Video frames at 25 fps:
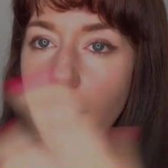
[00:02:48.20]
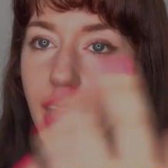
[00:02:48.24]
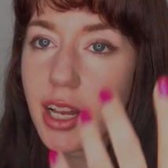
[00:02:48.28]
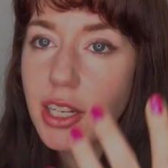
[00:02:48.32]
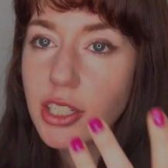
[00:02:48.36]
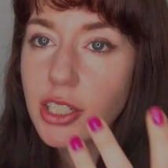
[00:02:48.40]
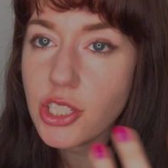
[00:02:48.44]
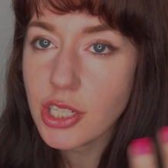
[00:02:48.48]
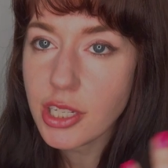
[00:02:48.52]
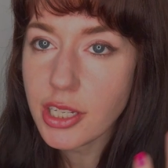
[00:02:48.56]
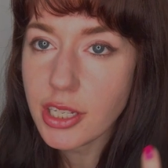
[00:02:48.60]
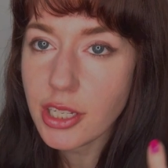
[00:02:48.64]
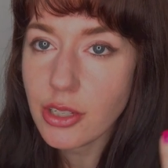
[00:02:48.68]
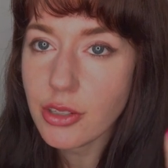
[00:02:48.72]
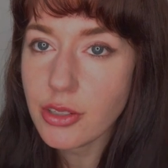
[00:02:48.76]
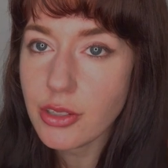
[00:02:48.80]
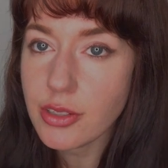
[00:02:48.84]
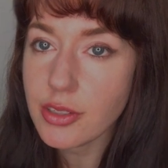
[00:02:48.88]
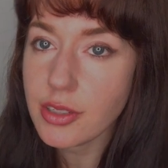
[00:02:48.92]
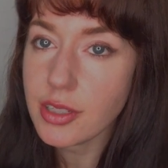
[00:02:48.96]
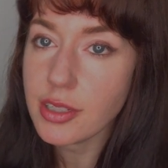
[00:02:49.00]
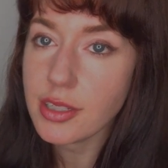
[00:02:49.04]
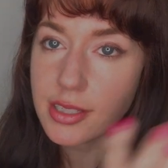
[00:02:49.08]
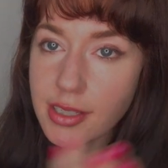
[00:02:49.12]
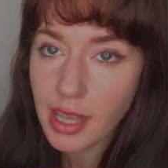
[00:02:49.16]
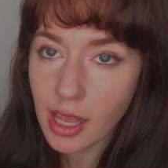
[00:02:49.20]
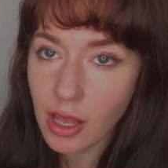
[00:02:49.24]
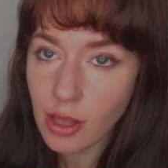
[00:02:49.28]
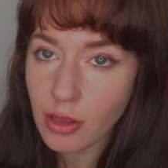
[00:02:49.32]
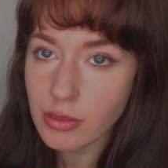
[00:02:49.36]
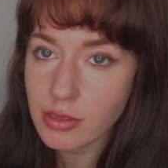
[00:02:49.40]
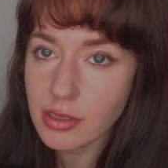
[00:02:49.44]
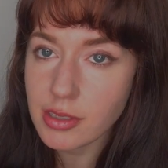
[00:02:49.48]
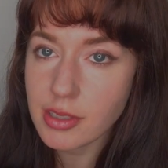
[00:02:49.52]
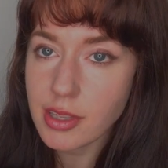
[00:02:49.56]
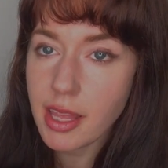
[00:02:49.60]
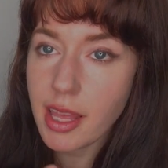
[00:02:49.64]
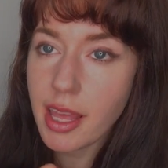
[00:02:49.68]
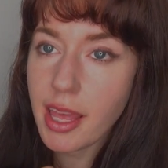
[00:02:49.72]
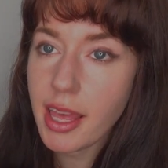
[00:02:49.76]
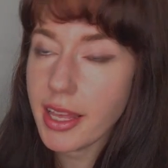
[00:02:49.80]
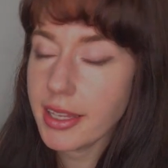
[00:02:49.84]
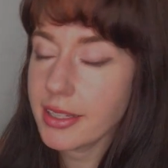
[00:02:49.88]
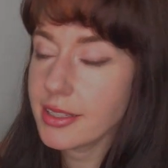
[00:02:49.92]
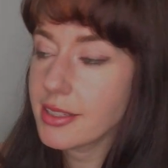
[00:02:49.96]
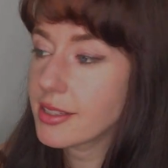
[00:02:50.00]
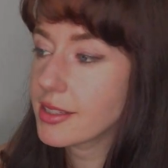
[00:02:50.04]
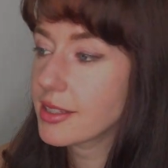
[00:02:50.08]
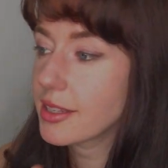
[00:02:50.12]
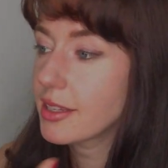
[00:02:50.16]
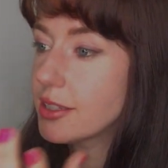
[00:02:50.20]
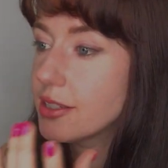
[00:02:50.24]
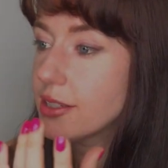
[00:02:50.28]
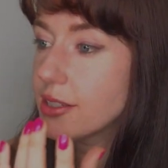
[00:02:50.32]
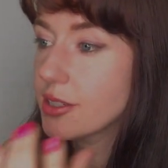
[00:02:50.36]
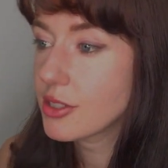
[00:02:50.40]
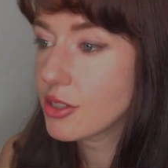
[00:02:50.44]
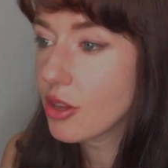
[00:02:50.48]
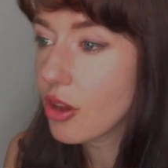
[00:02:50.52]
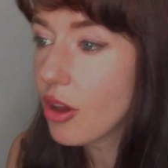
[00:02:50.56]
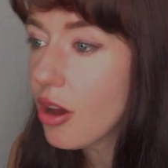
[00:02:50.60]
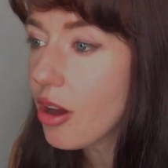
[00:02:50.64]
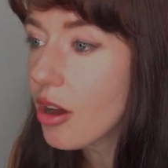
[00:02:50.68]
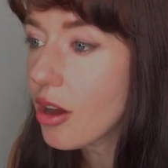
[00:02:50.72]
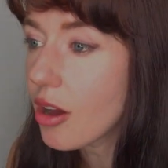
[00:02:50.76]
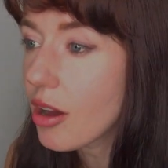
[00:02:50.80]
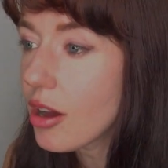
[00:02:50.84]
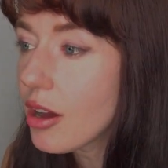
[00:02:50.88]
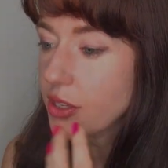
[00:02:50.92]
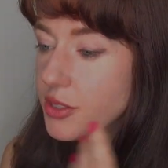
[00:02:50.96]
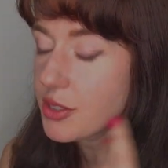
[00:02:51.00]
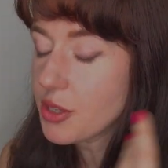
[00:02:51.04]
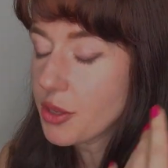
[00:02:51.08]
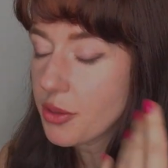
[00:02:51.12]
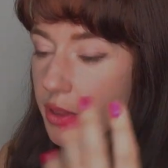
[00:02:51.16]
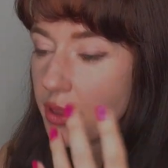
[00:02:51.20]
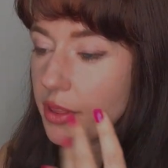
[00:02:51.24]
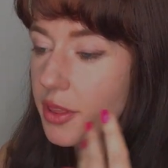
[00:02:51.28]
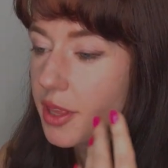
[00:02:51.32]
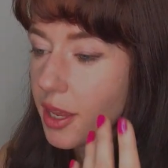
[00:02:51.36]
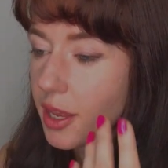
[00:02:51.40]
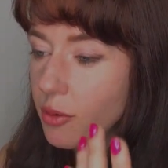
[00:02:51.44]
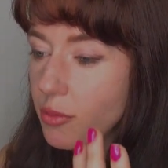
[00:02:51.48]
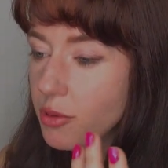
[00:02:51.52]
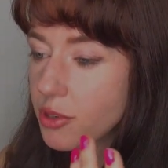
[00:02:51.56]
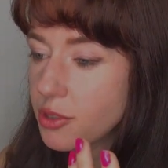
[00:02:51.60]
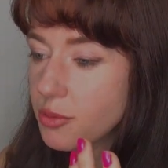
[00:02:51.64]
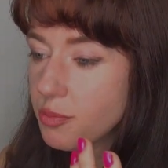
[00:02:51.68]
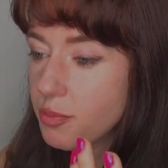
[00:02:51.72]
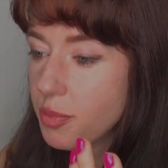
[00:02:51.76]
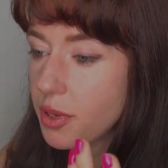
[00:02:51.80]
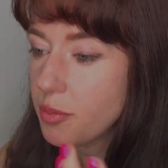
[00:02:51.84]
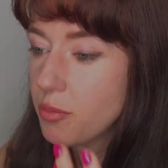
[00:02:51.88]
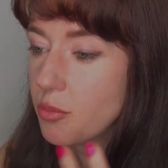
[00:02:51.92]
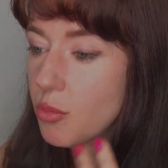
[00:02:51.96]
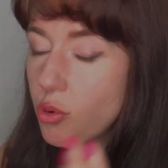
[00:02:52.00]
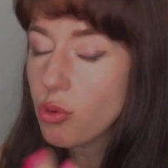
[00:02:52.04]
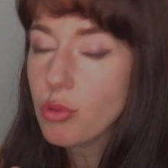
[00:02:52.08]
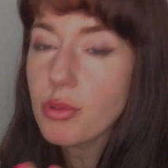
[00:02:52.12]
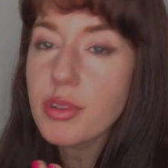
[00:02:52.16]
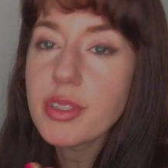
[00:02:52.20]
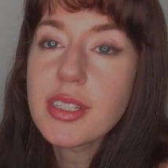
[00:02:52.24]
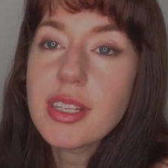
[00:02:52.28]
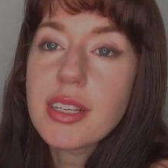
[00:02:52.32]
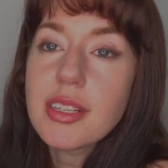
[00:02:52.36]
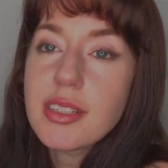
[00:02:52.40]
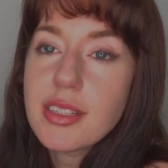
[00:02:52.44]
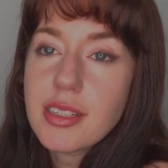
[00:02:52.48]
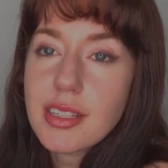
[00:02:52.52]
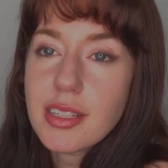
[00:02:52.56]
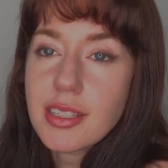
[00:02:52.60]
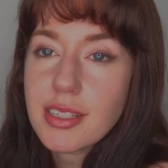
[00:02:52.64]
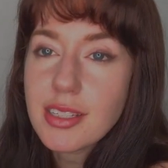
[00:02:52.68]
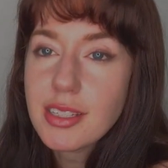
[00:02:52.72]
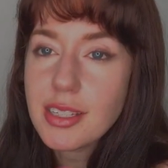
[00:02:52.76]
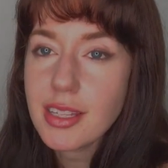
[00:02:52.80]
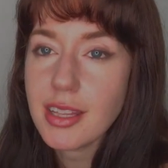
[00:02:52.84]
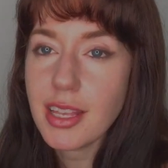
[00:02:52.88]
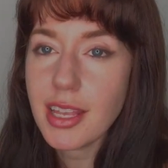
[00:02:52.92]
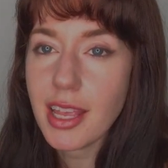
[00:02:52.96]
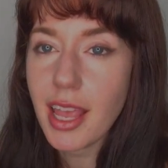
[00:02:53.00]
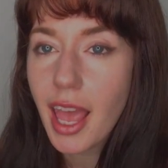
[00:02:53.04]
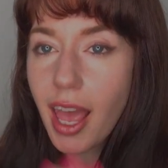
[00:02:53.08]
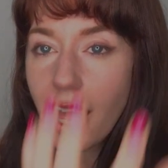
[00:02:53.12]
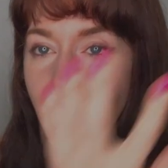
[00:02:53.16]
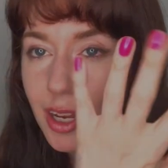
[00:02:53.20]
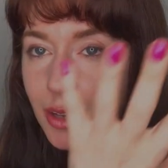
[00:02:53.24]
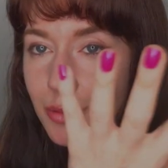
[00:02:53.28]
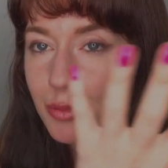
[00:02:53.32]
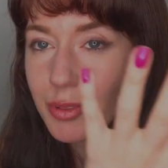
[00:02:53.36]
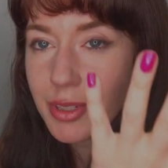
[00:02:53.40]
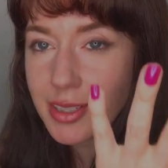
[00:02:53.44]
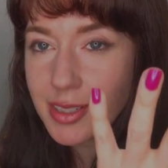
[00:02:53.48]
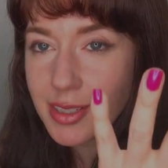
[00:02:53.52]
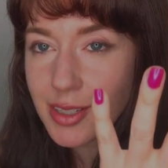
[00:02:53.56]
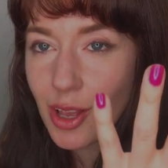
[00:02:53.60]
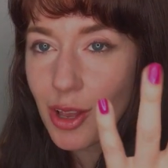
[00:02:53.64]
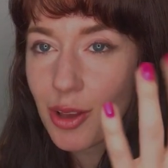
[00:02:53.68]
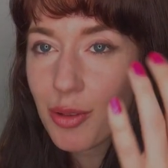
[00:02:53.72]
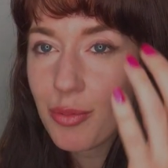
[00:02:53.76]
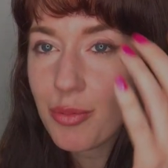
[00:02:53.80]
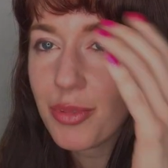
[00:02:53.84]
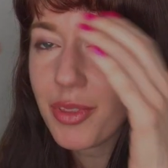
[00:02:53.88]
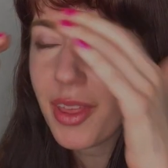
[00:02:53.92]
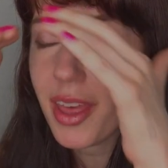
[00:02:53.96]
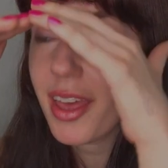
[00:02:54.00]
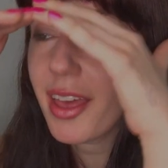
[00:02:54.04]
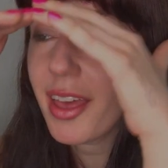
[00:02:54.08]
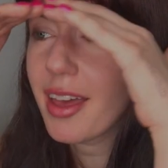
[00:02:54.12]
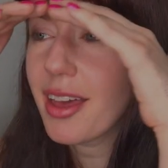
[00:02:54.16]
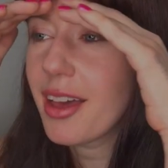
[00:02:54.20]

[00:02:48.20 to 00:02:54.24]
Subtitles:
actually used to douse their heads in tar so that they would be more resistant to the elements up there,